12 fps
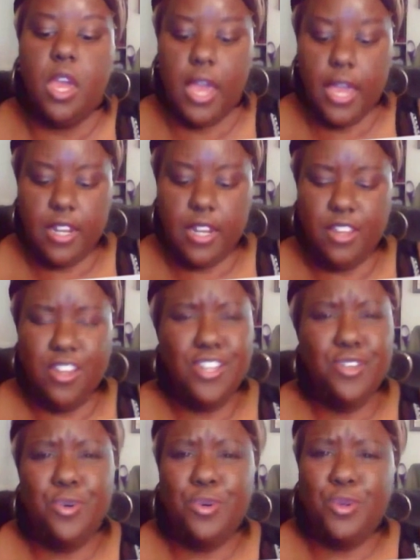And you can
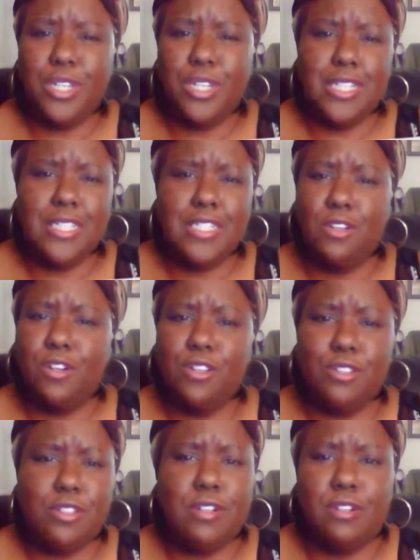Google this or
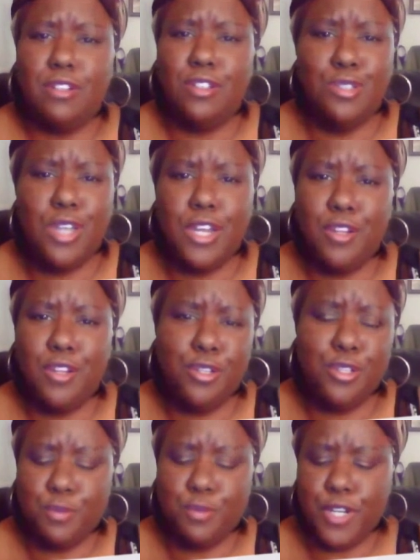look on you, other
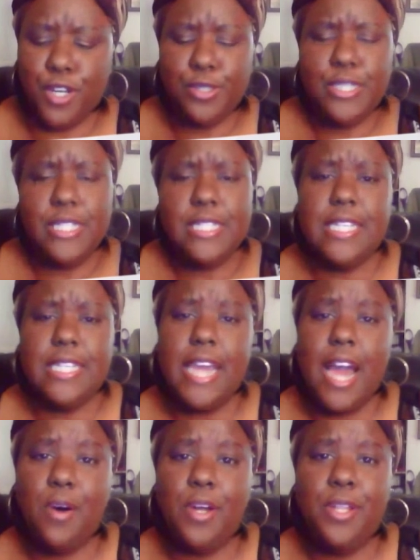YouTube videos and see
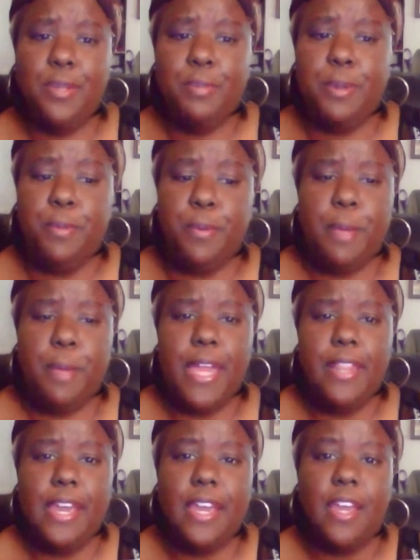how other people
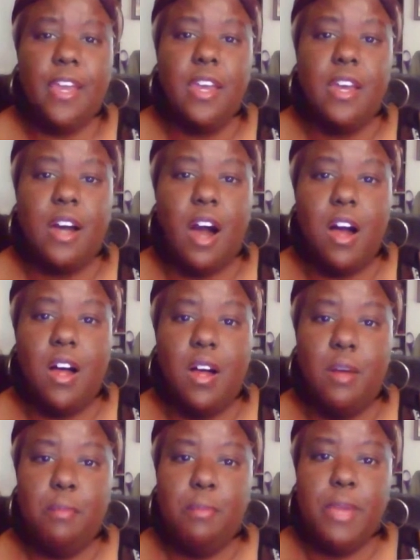made like
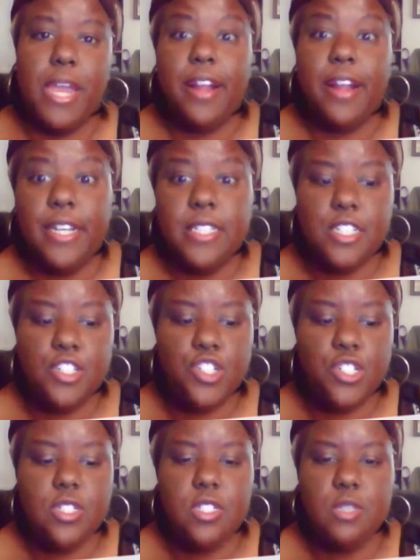um, hair
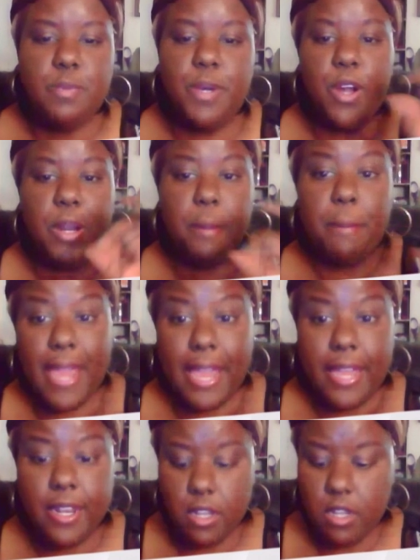extensions, but on a
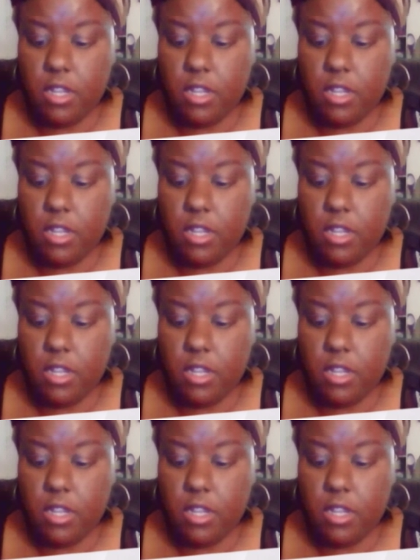band.